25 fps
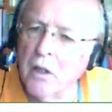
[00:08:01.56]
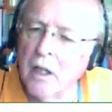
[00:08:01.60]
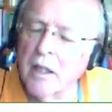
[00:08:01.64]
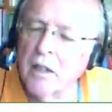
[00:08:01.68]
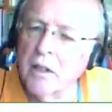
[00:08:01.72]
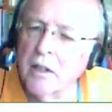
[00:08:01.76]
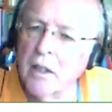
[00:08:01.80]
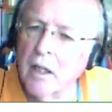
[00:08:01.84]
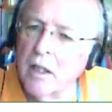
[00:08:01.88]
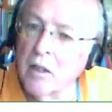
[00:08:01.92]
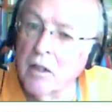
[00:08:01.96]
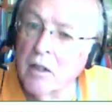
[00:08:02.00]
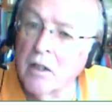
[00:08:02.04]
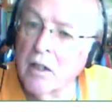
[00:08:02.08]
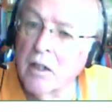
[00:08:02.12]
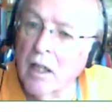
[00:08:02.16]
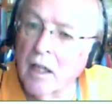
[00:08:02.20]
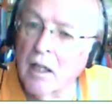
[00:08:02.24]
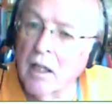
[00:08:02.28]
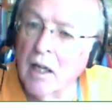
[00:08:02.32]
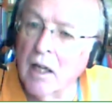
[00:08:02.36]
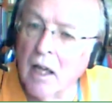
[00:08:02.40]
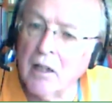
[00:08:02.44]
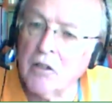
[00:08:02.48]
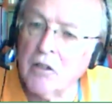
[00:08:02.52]
in, in the
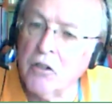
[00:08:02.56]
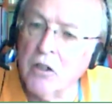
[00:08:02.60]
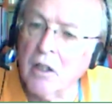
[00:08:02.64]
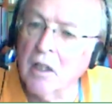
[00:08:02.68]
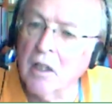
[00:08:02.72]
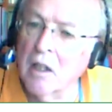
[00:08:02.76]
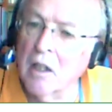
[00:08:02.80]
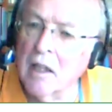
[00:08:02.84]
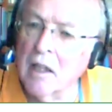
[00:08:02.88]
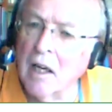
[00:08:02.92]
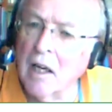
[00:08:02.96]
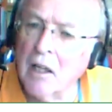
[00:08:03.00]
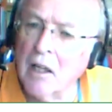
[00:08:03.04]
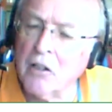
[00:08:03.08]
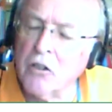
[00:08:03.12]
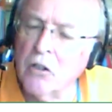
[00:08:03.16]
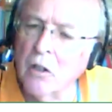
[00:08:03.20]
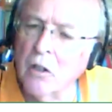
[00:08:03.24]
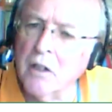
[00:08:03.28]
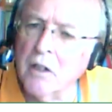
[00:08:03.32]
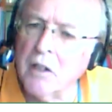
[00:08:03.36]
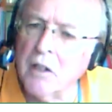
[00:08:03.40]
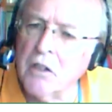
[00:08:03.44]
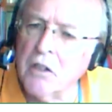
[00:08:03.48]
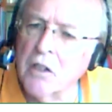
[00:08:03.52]
electrical
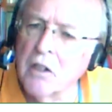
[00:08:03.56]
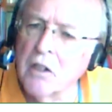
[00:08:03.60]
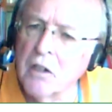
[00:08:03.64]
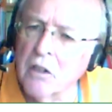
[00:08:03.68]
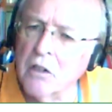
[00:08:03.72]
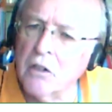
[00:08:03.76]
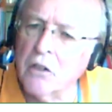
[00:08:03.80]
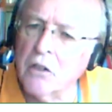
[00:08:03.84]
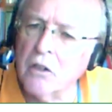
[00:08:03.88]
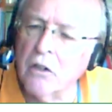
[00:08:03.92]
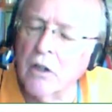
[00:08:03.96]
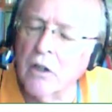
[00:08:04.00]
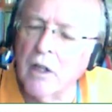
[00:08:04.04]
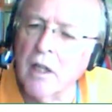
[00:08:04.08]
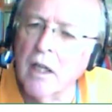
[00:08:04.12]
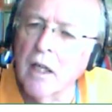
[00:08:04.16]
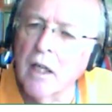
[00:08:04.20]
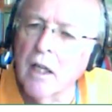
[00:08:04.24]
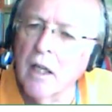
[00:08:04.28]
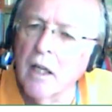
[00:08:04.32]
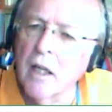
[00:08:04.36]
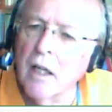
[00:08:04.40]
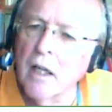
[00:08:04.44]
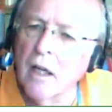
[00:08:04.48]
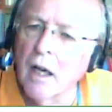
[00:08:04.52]
electronics industry
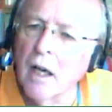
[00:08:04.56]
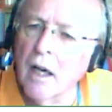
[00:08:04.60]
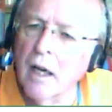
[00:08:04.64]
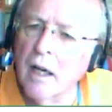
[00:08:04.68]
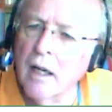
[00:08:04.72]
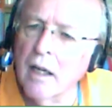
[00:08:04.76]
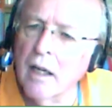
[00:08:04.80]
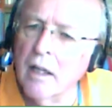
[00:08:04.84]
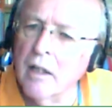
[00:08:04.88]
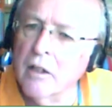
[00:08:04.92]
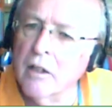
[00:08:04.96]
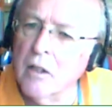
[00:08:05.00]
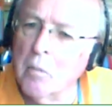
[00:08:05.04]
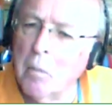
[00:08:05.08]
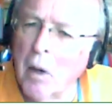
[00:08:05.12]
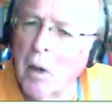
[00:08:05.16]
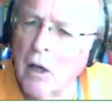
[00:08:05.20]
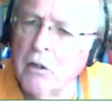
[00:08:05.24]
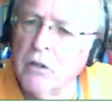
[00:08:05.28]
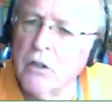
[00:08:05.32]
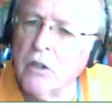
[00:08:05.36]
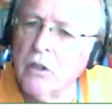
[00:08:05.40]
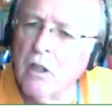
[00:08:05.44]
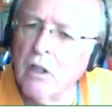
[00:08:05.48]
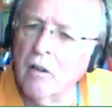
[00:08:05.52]
uh, and the
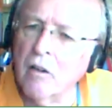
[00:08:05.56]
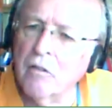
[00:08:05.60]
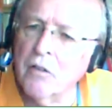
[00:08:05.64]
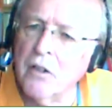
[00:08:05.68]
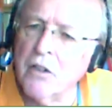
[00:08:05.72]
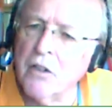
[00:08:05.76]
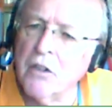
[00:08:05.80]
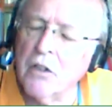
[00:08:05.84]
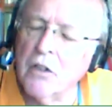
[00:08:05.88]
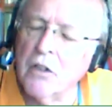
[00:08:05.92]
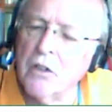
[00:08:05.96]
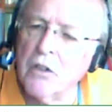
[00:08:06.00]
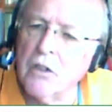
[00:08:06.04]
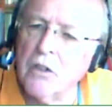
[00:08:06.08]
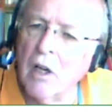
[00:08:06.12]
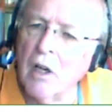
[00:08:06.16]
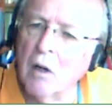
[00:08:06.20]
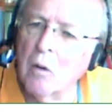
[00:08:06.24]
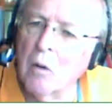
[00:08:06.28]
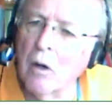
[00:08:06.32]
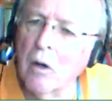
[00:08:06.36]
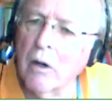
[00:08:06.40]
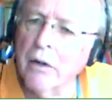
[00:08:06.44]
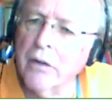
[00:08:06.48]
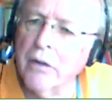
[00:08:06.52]
post office and
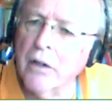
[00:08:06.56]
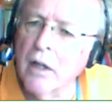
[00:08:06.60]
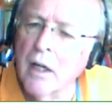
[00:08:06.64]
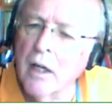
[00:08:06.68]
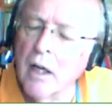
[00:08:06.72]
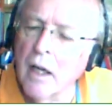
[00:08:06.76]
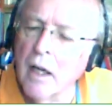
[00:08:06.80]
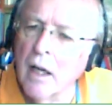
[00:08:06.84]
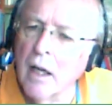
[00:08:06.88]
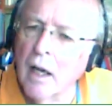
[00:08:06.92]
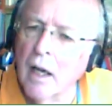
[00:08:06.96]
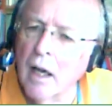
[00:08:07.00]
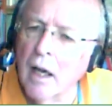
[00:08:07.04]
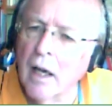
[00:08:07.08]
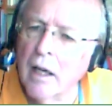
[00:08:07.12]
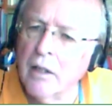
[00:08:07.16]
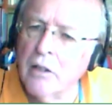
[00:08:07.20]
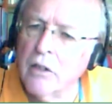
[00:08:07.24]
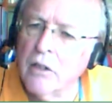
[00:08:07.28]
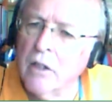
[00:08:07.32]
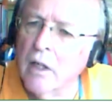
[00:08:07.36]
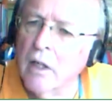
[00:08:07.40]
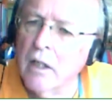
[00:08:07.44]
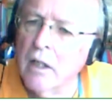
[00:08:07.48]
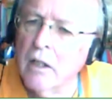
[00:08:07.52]
so on.
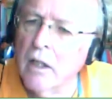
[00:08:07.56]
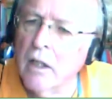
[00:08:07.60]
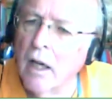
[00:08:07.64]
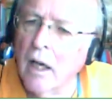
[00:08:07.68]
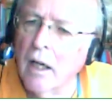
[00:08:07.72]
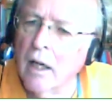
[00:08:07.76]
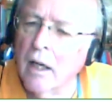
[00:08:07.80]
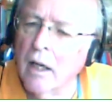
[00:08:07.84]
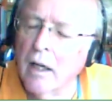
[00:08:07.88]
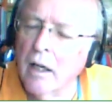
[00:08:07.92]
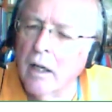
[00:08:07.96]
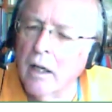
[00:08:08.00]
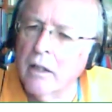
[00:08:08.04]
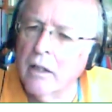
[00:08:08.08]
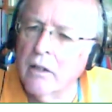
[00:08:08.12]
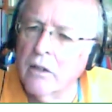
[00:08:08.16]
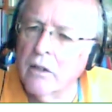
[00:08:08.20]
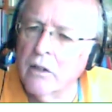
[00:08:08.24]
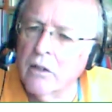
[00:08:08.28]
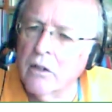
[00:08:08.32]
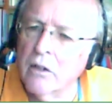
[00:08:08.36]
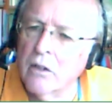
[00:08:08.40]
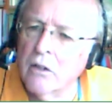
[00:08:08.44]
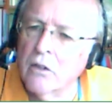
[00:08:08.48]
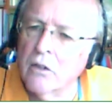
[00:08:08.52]
And uh,
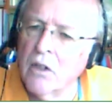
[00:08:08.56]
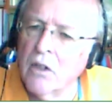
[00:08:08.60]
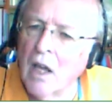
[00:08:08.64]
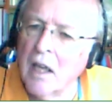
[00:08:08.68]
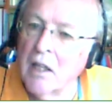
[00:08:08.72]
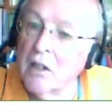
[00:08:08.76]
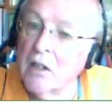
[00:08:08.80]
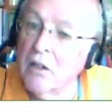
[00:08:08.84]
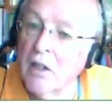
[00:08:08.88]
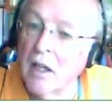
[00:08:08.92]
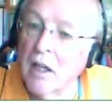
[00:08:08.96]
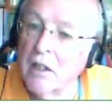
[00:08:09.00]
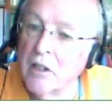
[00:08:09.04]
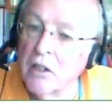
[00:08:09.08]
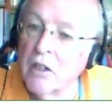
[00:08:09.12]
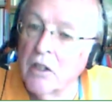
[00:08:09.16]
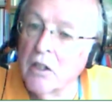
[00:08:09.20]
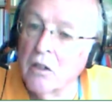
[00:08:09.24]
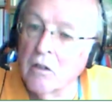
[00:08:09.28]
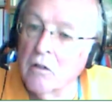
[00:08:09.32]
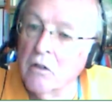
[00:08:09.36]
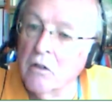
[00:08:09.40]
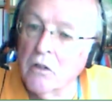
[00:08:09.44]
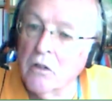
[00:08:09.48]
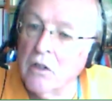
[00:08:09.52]
they then
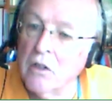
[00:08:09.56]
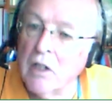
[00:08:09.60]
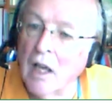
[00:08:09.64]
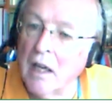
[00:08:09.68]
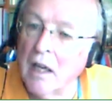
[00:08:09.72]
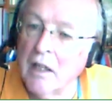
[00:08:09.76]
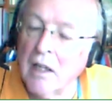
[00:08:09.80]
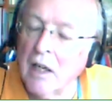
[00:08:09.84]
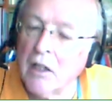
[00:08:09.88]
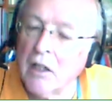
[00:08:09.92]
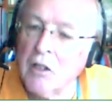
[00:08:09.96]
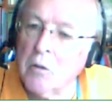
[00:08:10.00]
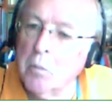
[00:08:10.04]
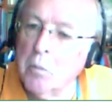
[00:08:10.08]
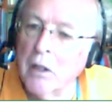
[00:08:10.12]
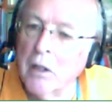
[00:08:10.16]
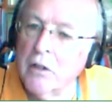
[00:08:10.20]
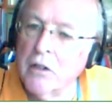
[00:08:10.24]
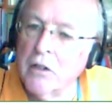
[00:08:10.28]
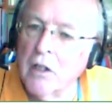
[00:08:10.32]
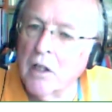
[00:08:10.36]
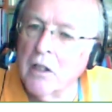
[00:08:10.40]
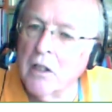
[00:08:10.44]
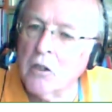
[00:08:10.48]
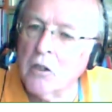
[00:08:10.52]
used that
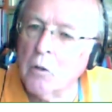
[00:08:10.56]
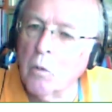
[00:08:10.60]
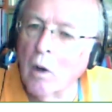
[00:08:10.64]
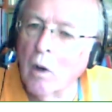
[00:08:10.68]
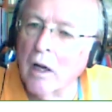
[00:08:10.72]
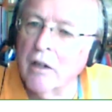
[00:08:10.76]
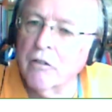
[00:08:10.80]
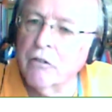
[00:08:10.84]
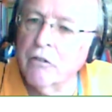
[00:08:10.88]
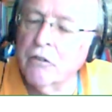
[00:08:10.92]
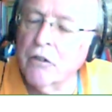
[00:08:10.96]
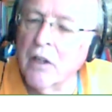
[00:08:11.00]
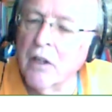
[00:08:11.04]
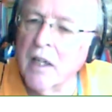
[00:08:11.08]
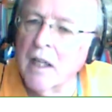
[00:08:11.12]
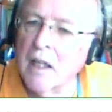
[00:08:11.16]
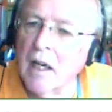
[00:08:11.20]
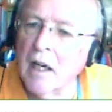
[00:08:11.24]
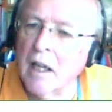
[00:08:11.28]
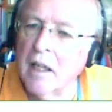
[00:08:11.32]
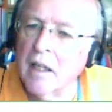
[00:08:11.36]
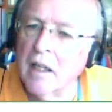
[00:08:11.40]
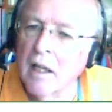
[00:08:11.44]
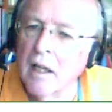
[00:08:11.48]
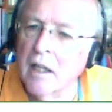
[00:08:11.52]
expertise quite
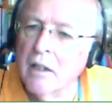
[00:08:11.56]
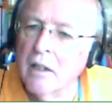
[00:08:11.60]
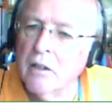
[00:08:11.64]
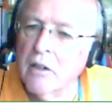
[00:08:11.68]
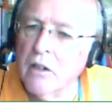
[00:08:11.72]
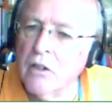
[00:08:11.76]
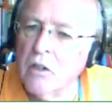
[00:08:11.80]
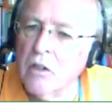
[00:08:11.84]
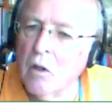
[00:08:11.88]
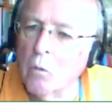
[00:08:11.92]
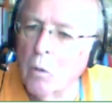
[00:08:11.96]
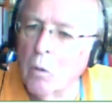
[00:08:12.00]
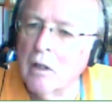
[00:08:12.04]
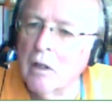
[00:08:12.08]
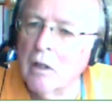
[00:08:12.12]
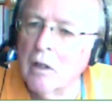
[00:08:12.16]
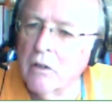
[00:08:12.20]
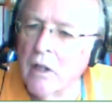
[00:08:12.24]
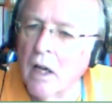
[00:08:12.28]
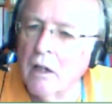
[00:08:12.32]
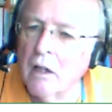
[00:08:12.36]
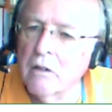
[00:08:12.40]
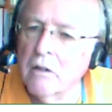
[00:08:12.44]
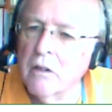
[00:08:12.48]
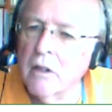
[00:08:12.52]
freely. There's a mm. well
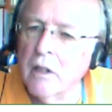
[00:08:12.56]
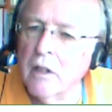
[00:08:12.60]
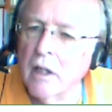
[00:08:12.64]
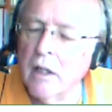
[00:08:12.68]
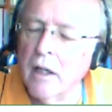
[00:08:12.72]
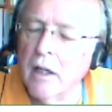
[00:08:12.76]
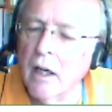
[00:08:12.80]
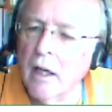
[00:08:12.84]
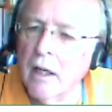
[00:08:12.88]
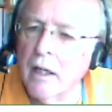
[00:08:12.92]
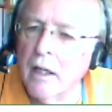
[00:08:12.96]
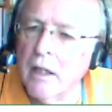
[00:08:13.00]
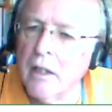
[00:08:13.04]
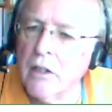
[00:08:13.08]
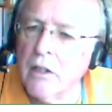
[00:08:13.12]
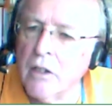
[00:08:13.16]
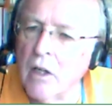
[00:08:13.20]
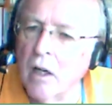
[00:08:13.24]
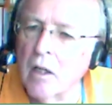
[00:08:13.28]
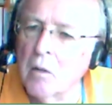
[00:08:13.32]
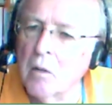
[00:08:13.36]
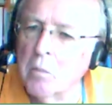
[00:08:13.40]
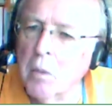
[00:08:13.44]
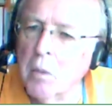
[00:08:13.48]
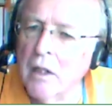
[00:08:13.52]
known uh,
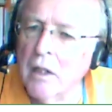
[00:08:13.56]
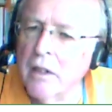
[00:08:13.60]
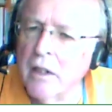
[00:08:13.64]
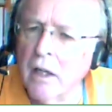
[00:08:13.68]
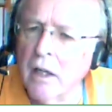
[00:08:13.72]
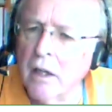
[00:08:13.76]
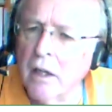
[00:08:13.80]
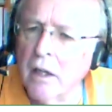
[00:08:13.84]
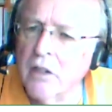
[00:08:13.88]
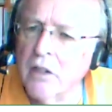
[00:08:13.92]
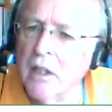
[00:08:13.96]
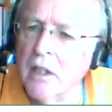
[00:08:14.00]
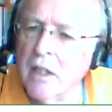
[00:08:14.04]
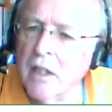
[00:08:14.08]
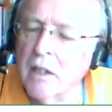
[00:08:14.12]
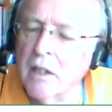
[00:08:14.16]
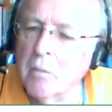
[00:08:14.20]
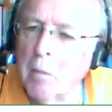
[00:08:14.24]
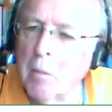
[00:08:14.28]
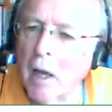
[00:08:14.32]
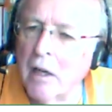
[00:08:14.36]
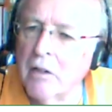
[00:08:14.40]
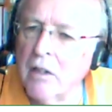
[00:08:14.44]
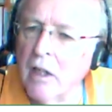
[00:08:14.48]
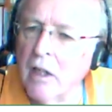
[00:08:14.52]
example, in, I think in
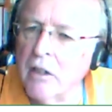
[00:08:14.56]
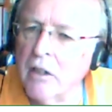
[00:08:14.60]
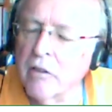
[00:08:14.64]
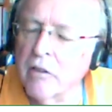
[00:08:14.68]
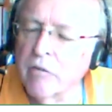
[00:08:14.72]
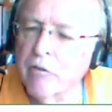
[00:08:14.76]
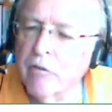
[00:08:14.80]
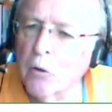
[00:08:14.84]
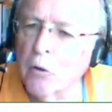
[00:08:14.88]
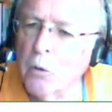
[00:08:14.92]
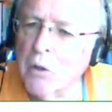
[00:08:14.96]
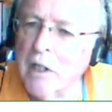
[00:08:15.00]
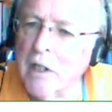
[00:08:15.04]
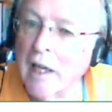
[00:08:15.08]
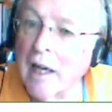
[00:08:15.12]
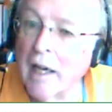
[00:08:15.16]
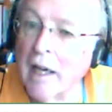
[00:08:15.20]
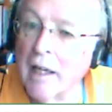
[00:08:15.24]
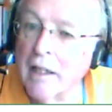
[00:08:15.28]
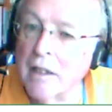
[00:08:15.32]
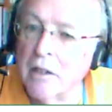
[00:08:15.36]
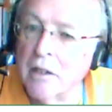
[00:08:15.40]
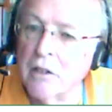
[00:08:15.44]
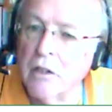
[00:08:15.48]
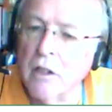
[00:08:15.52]
about
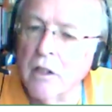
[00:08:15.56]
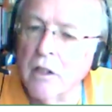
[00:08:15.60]
1948,